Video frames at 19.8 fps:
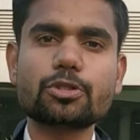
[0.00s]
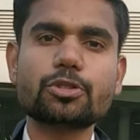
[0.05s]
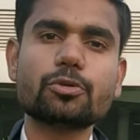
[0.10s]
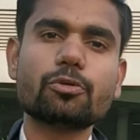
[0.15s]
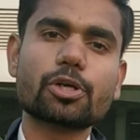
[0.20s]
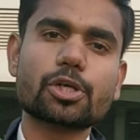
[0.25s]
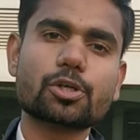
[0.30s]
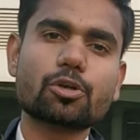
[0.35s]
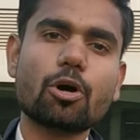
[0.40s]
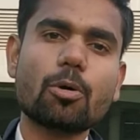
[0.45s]

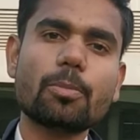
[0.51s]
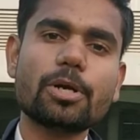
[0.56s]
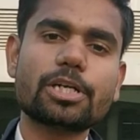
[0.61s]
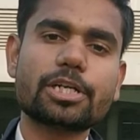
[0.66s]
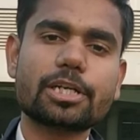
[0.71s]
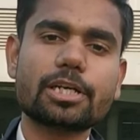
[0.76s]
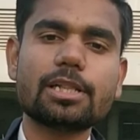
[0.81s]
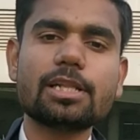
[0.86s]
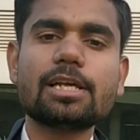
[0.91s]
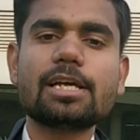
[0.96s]
your raw
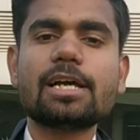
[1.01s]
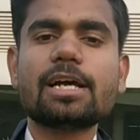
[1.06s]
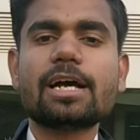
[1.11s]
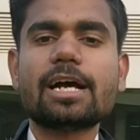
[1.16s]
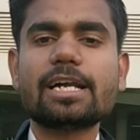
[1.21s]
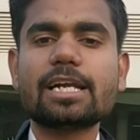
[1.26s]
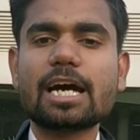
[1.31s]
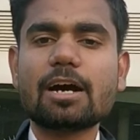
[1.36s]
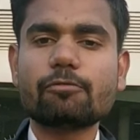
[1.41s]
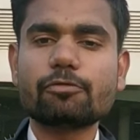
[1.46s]
material,
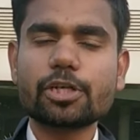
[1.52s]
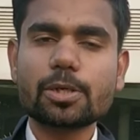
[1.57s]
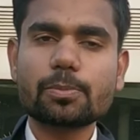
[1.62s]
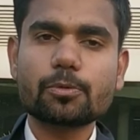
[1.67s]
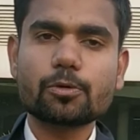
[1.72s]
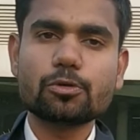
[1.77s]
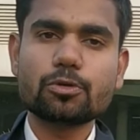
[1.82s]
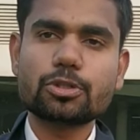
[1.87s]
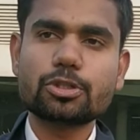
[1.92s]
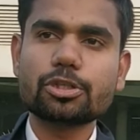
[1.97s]
and after
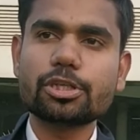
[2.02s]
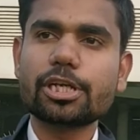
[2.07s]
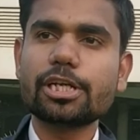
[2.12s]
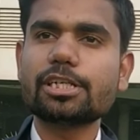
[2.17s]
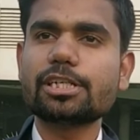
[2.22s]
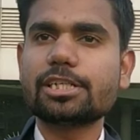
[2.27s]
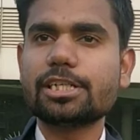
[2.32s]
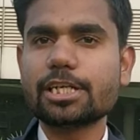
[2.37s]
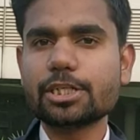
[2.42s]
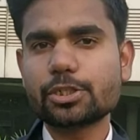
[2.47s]
producing it,
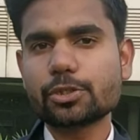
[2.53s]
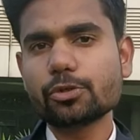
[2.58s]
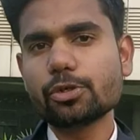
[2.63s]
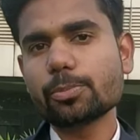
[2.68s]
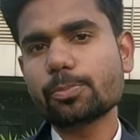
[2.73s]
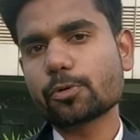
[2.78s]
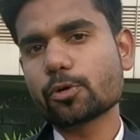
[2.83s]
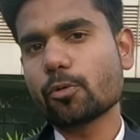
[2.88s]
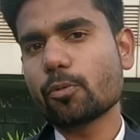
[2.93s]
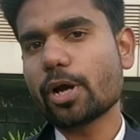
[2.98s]
they should
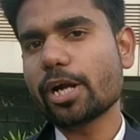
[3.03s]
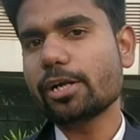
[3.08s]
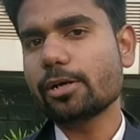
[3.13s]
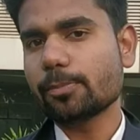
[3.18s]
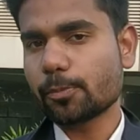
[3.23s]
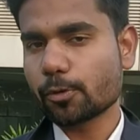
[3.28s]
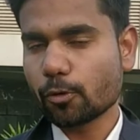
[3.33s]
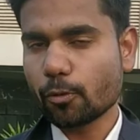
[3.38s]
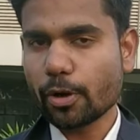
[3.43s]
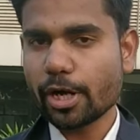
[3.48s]

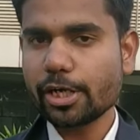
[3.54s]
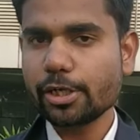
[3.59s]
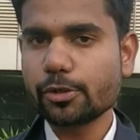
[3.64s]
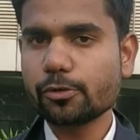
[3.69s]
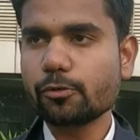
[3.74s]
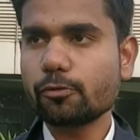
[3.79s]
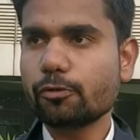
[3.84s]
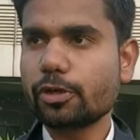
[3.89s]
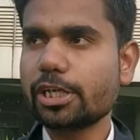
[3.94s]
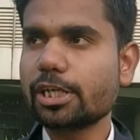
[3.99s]
provide you
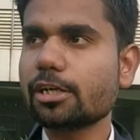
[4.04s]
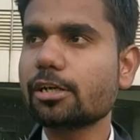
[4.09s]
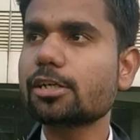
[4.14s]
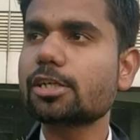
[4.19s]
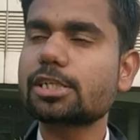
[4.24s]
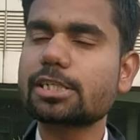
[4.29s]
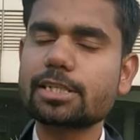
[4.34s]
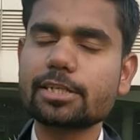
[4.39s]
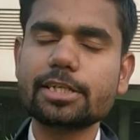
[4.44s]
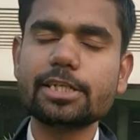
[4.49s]
in a
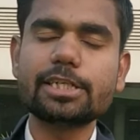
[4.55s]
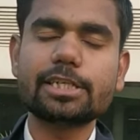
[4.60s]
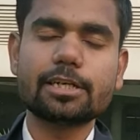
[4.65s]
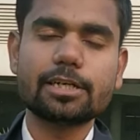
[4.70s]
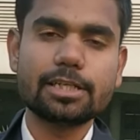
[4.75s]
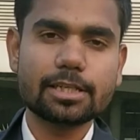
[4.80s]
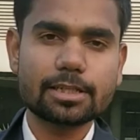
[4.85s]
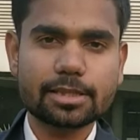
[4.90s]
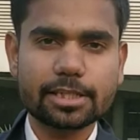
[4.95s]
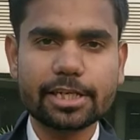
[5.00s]

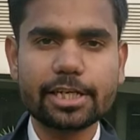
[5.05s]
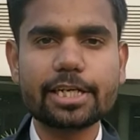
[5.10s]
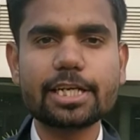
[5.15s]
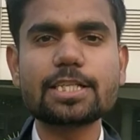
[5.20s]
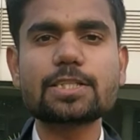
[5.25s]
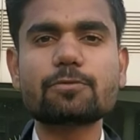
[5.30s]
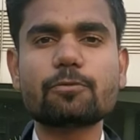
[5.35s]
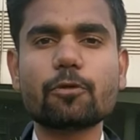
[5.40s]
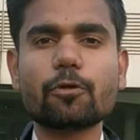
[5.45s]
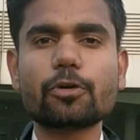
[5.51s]
3
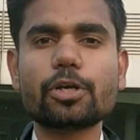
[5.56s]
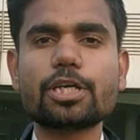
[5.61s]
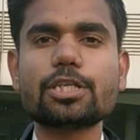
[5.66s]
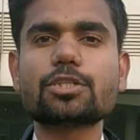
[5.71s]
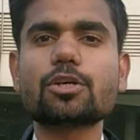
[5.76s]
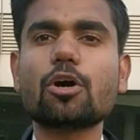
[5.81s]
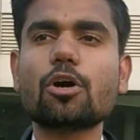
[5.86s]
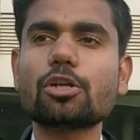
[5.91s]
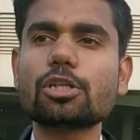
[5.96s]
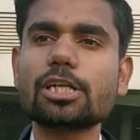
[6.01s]
days, 4 days,
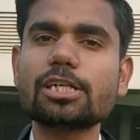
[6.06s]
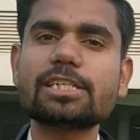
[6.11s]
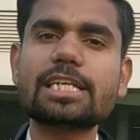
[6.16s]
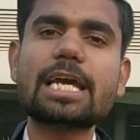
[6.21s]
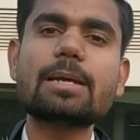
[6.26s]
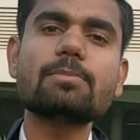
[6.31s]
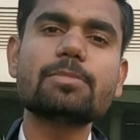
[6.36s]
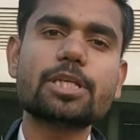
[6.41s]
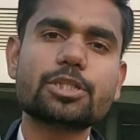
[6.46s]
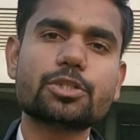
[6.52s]
or the
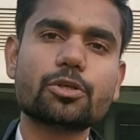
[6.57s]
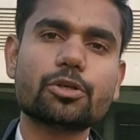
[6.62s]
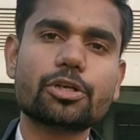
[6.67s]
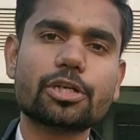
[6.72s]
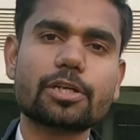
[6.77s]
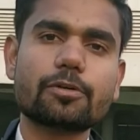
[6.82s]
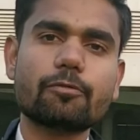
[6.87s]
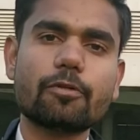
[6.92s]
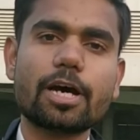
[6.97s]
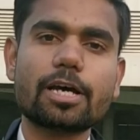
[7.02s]
time they should
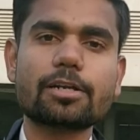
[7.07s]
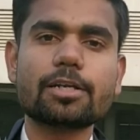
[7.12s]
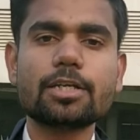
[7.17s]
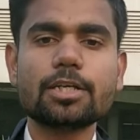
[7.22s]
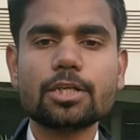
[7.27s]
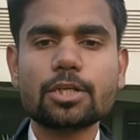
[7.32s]
require.